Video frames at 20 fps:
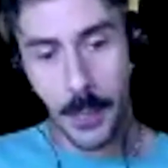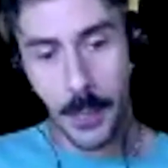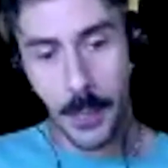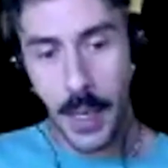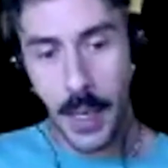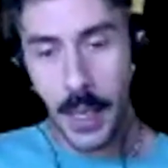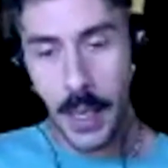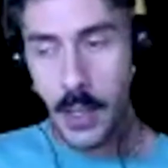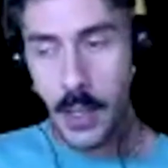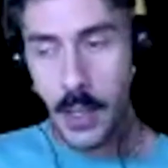
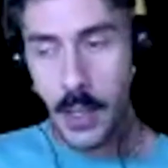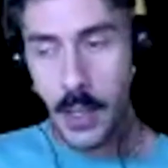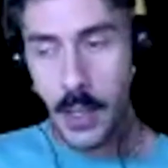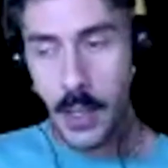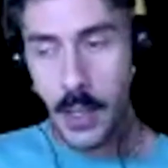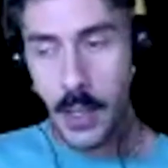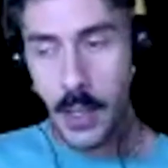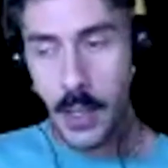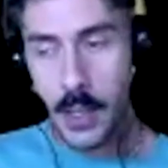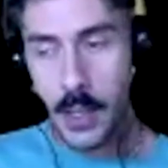
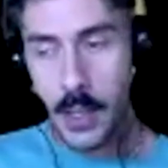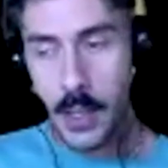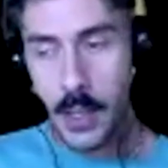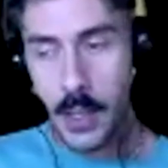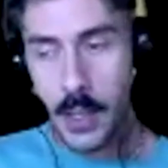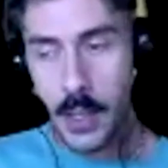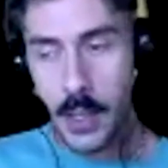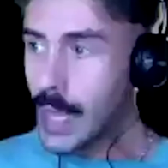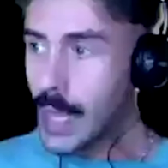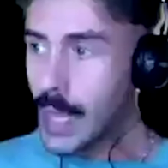So
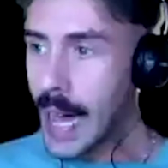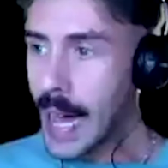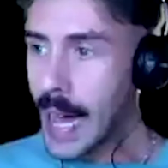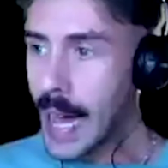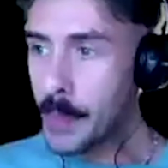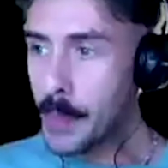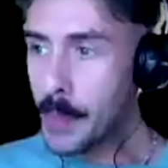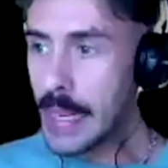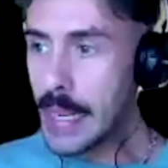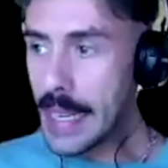I
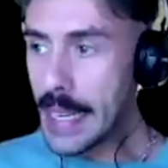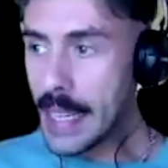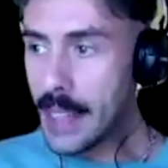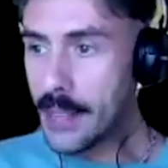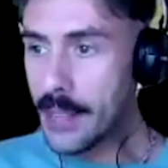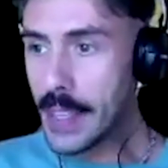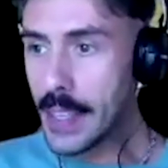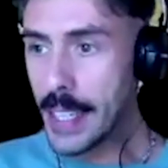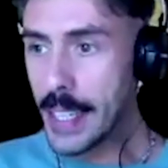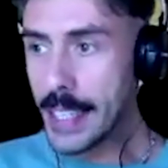believe
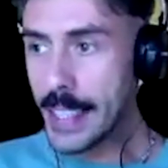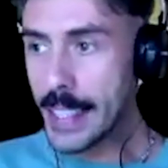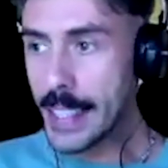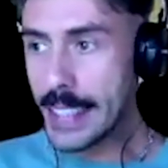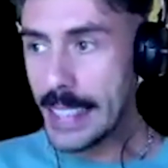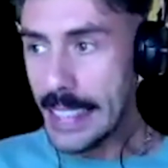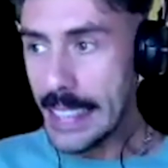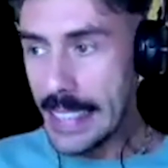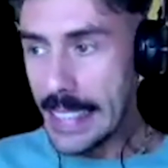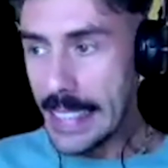that
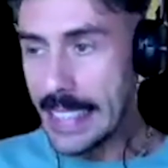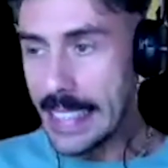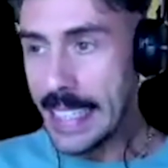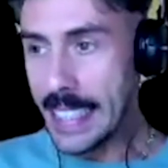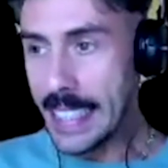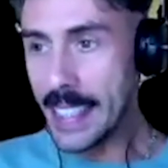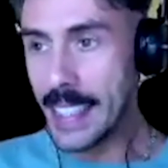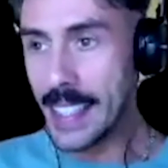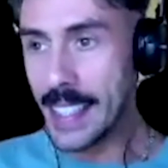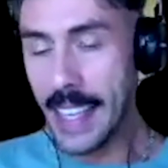in the
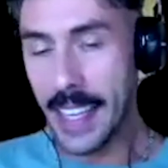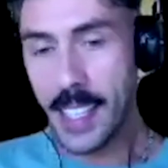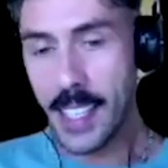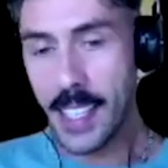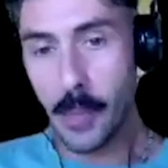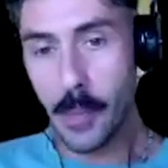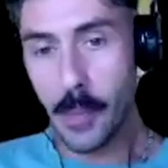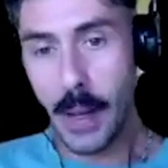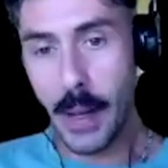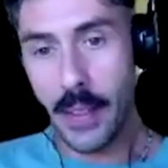next
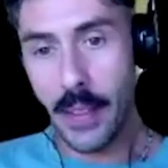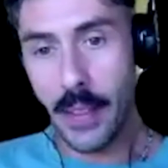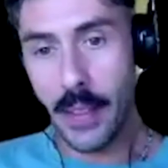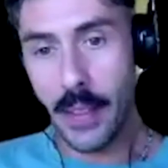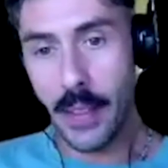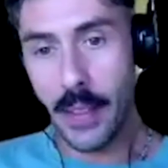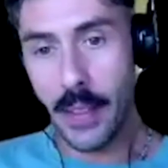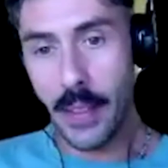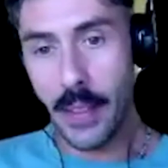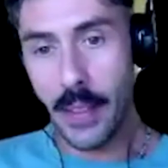month, we
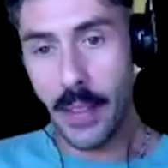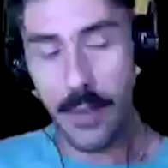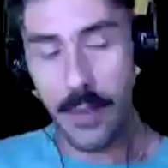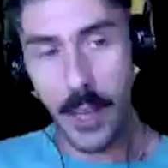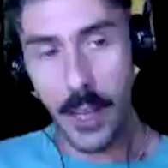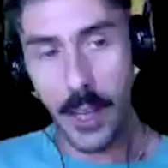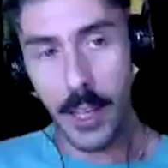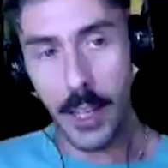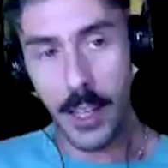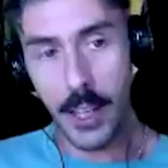will have a
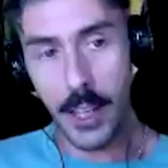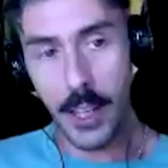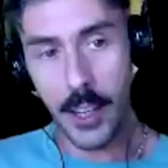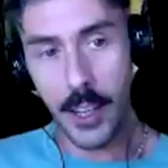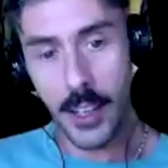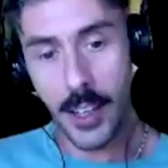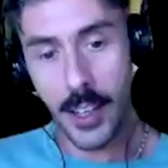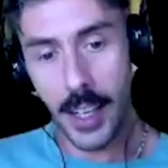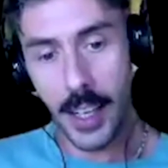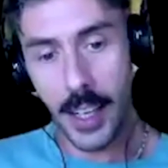
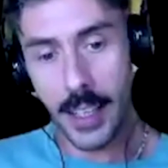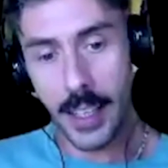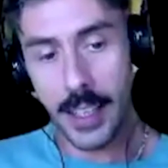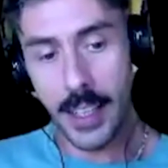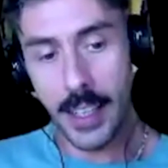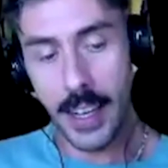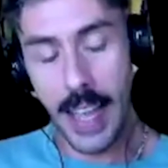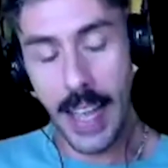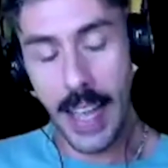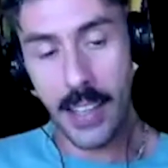clear
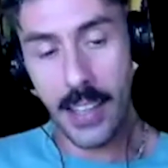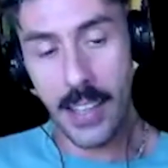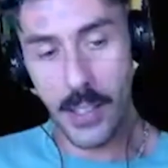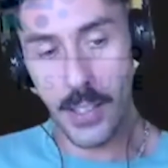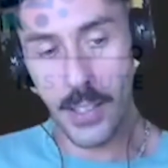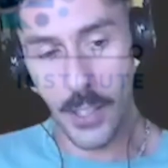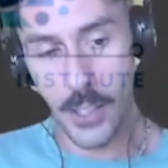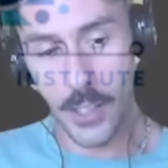answer.